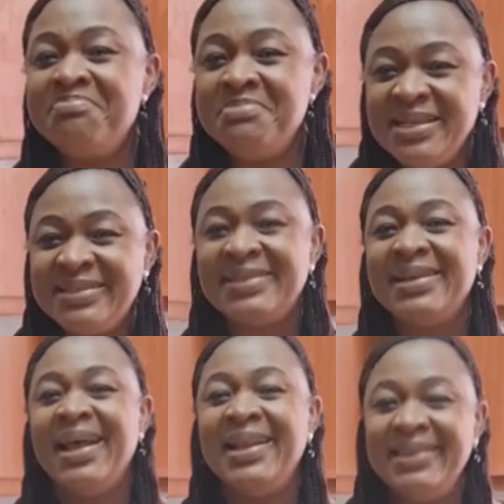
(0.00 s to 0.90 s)

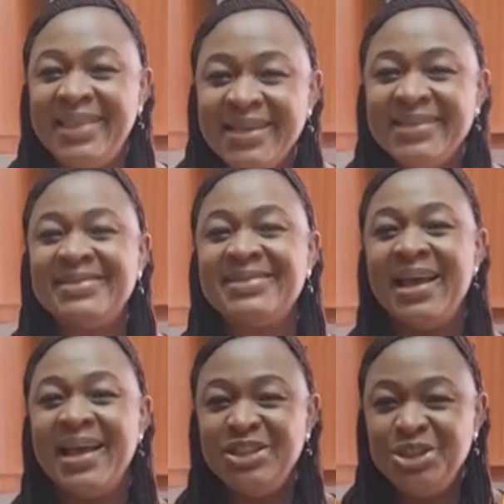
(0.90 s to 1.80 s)
miss this